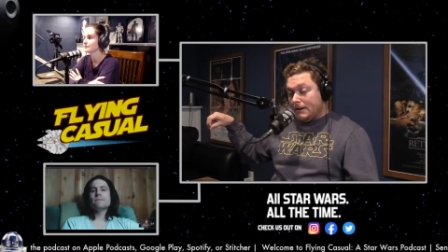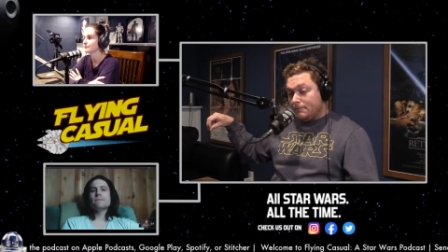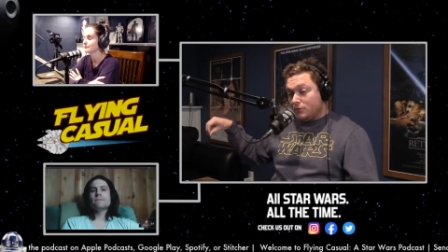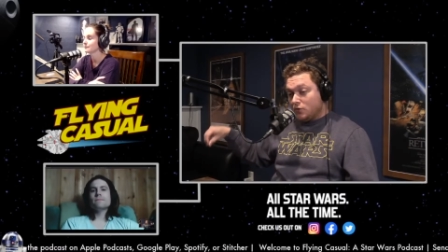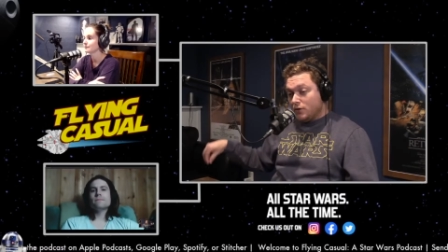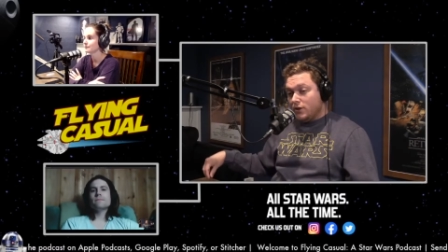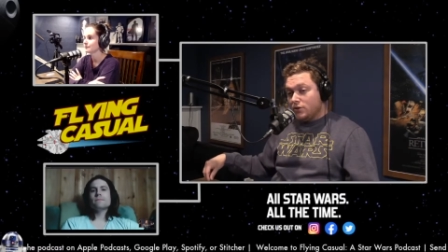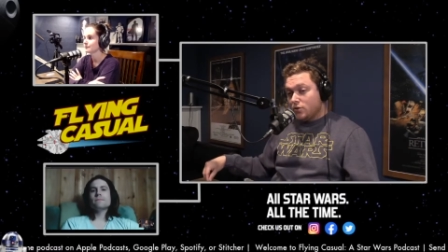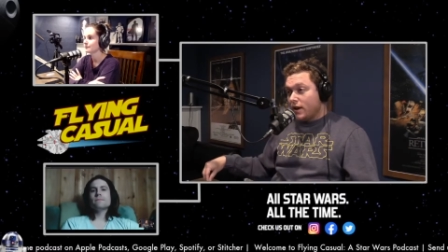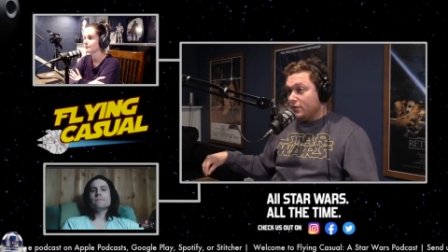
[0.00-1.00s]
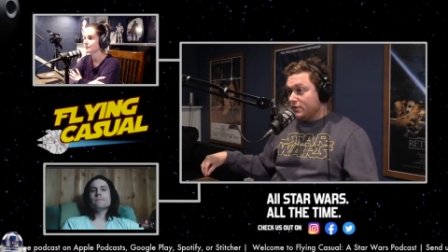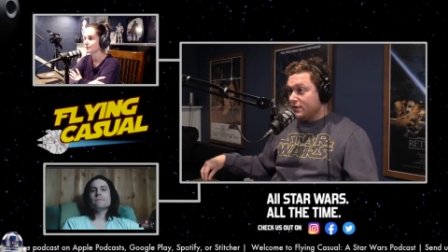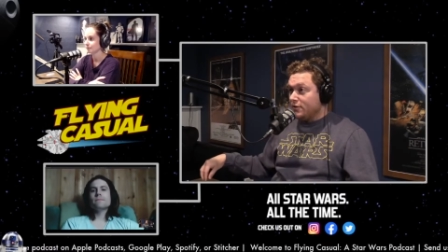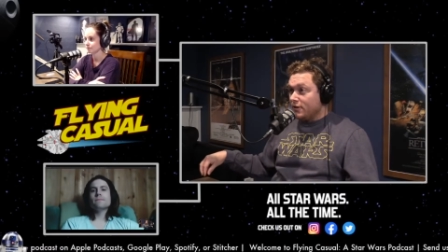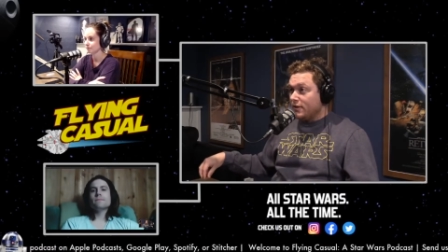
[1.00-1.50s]
Trivia Trials
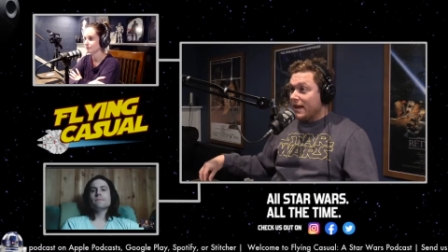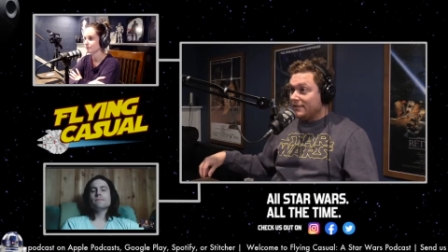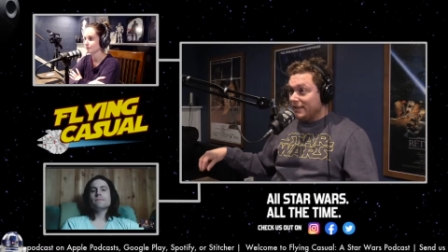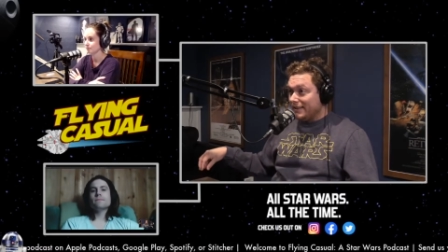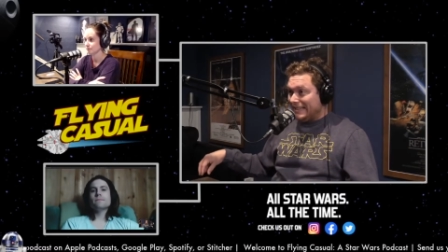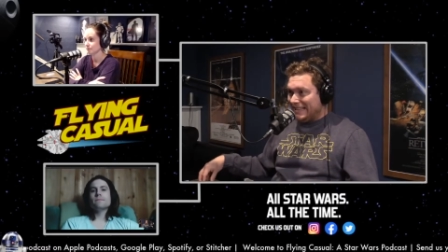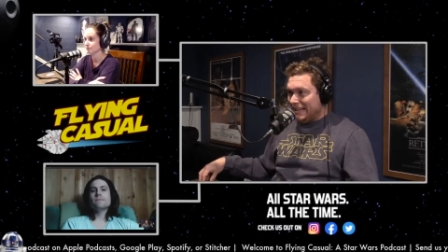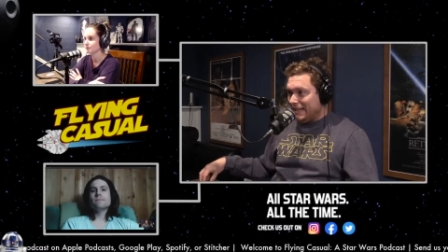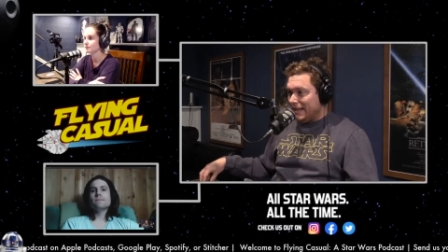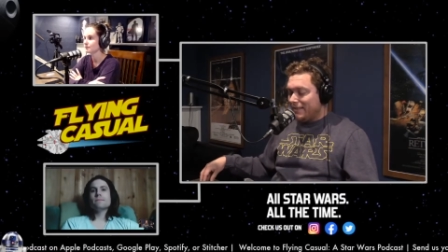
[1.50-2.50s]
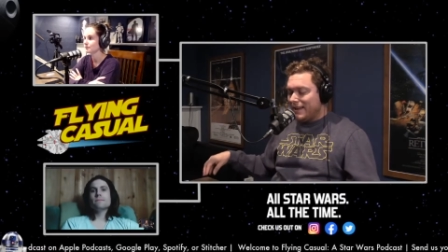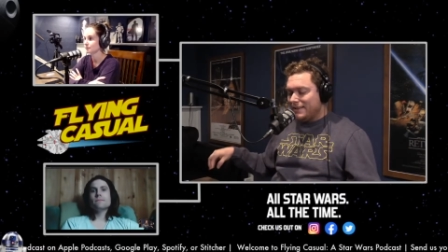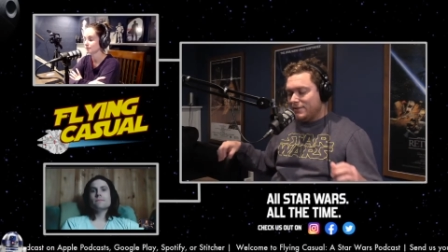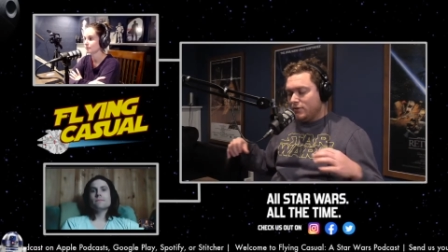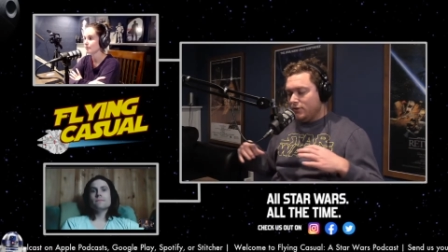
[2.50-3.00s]
Intergalactic League, and
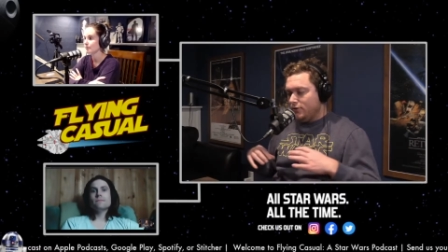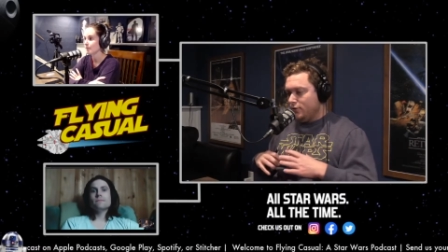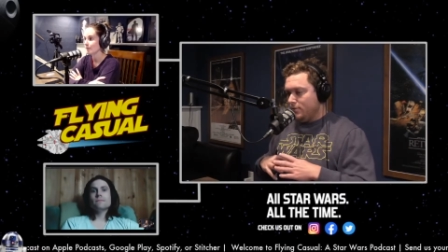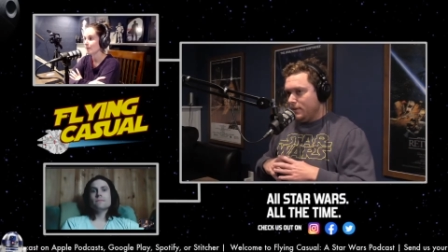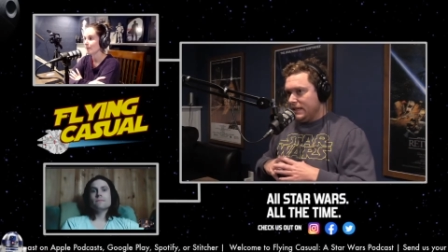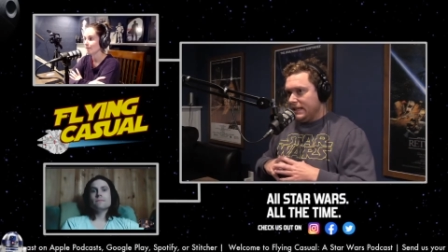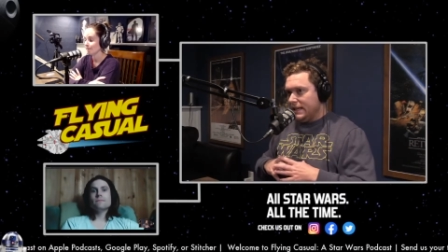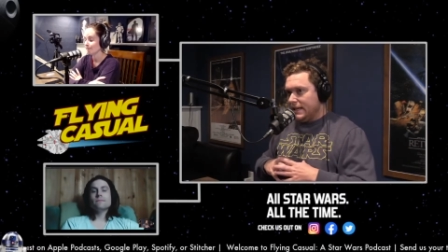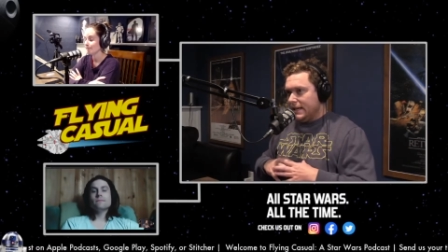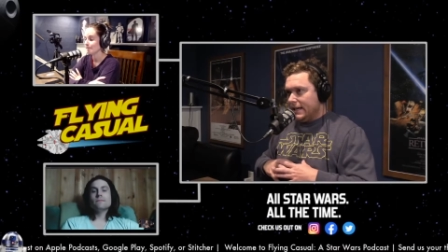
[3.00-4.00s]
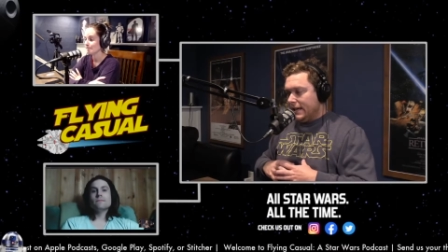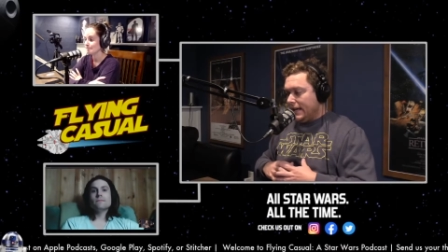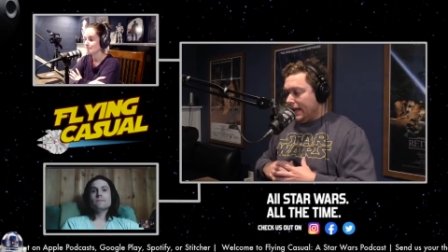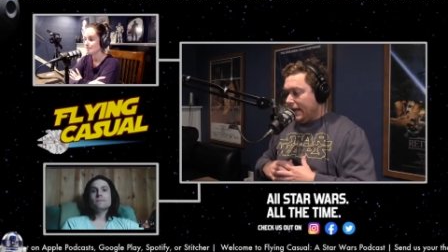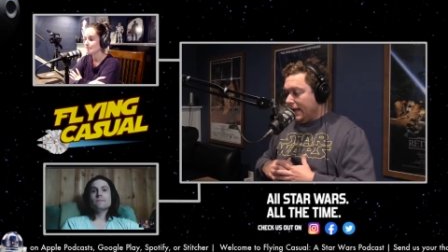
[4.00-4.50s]
that's going to be
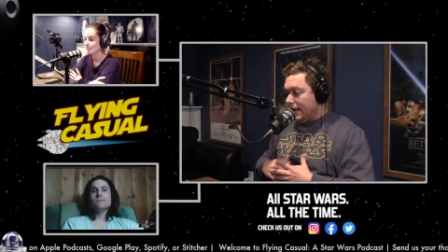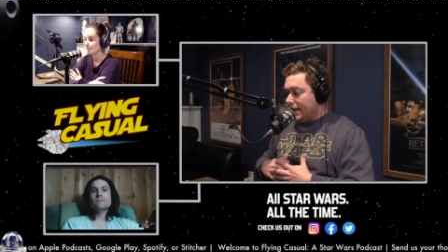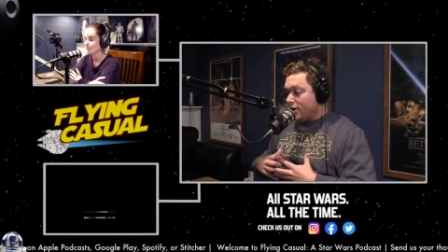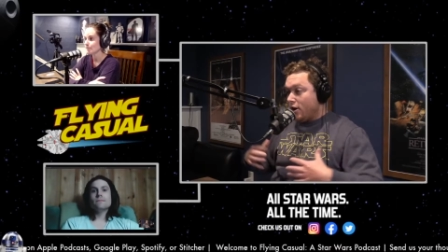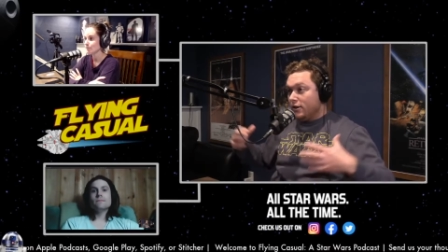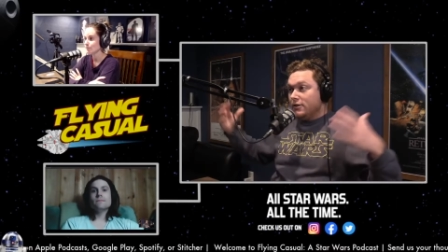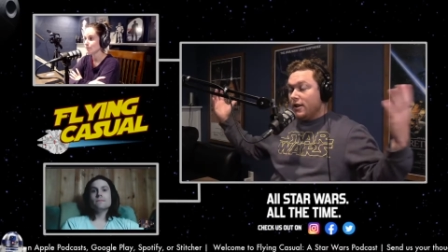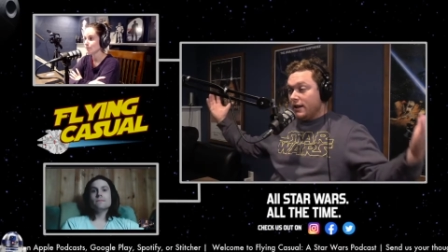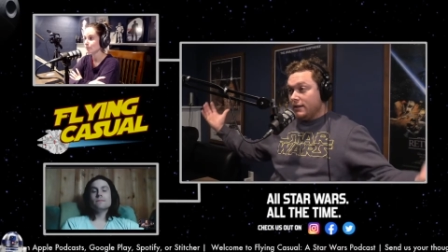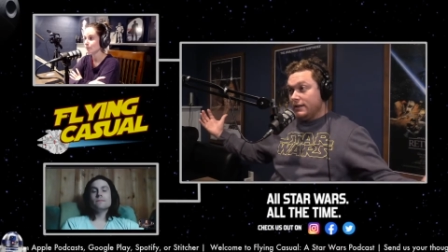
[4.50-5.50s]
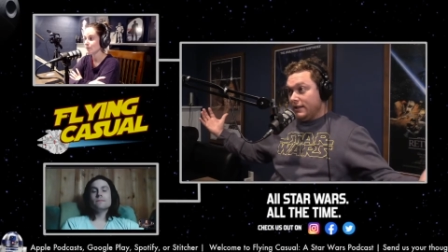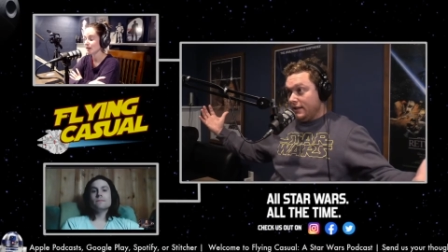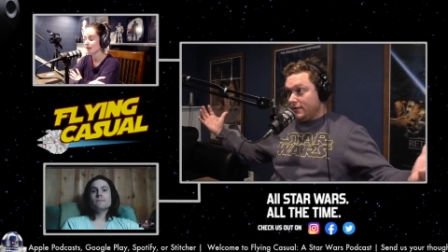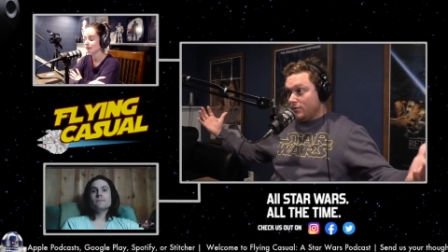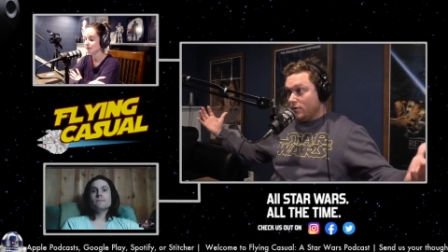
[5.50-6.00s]
an online
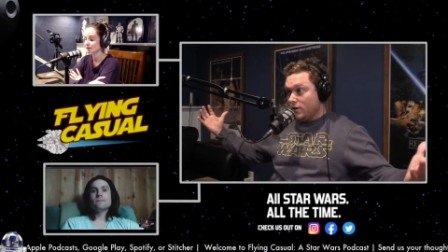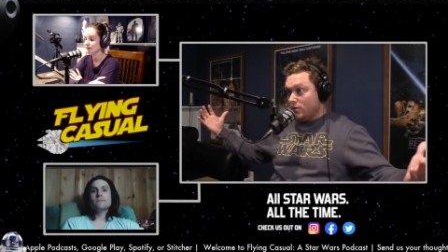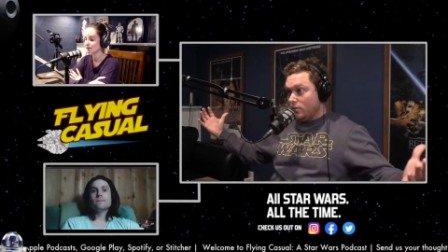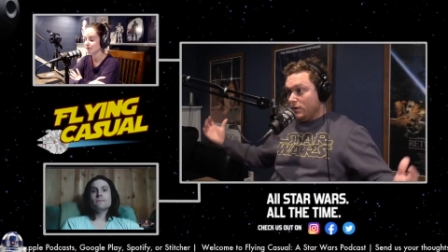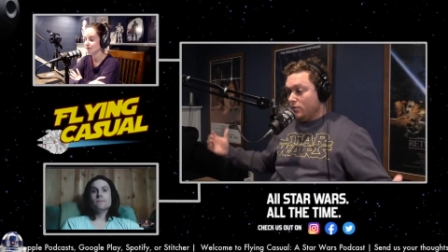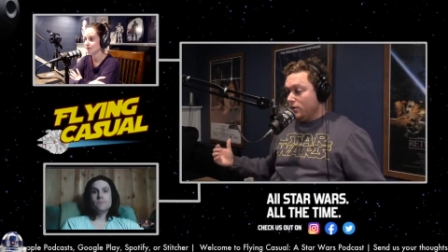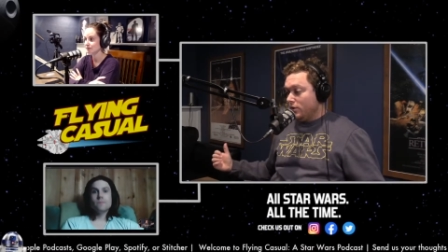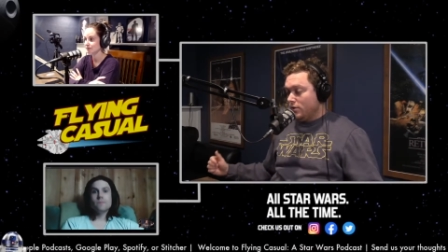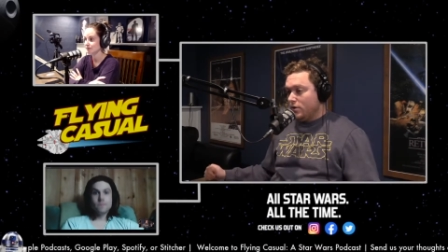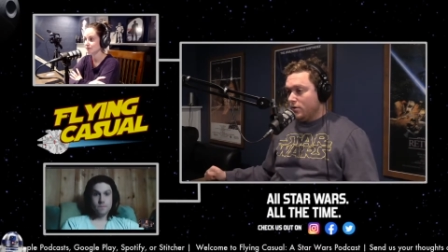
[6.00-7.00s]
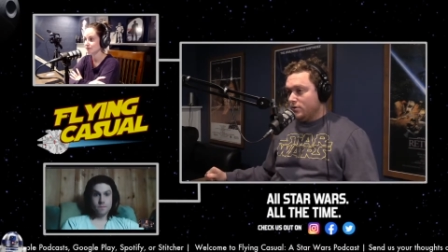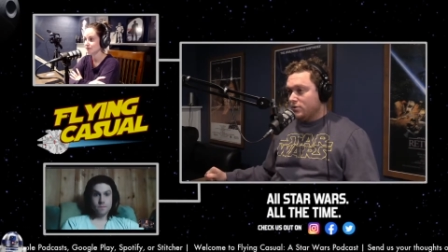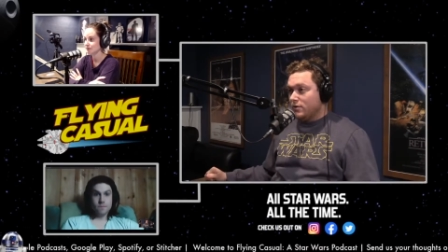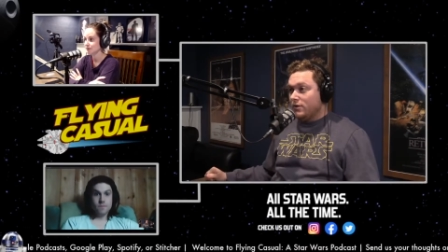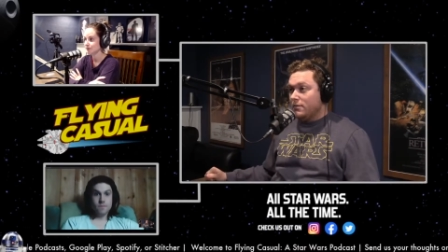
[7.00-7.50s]
league where we will host
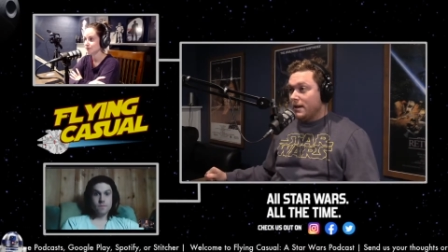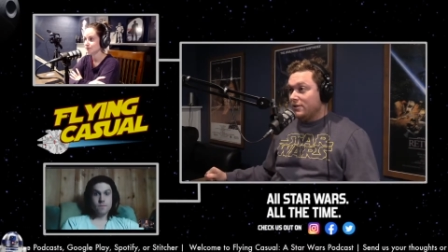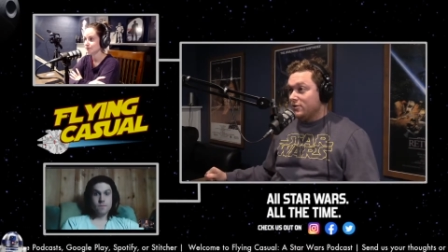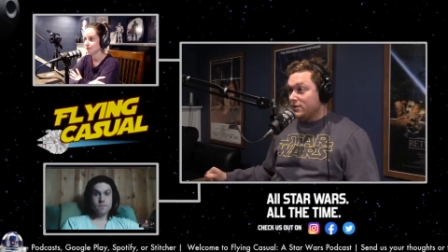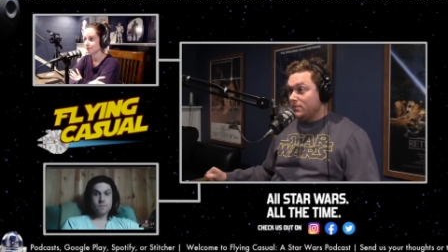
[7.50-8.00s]
trivia matches